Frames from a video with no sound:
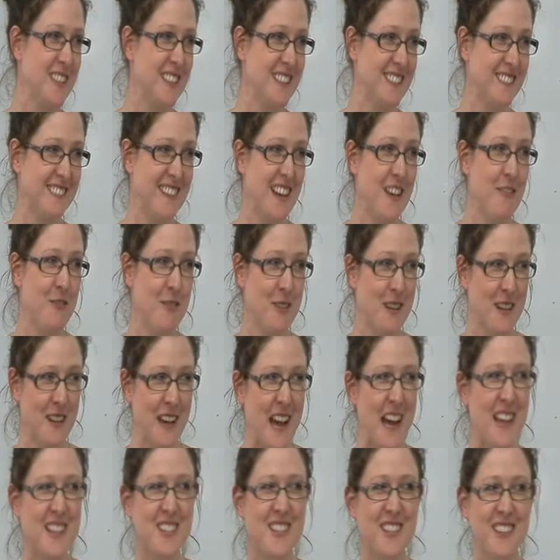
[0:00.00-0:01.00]
that
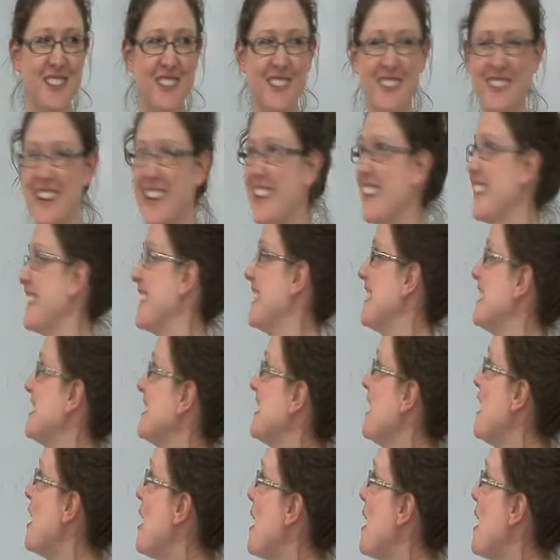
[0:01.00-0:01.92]
Angela will recognise.